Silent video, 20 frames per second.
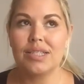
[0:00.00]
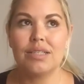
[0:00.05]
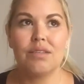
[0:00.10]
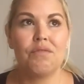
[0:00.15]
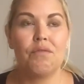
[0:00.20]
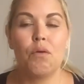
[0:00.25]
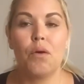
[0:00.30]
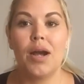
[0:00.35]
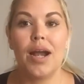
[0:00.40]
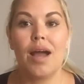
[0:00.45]

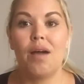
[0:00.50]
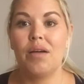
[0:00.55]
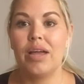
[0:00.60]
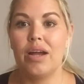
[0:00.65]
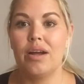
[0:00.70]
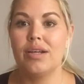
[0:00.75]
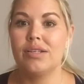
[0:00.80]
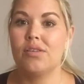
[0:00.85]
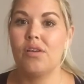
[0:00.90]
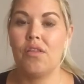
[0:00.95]
Sephora now
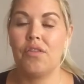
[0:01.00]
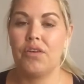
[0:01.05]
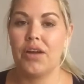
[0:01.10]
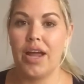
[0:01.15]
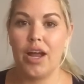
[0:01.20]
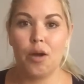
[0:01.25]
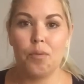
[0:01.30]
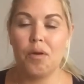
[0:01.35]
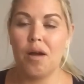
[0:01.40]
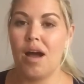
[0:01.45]
carries all their
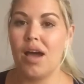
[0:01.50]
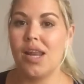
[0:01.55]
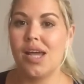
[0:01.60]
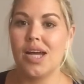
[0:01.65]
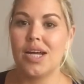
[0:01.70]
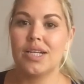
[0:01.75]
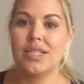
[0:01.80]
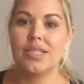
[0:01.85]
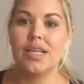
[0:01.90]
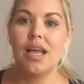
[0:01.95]
hair
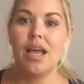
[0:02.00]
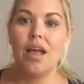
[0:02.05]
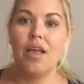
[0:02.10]
products,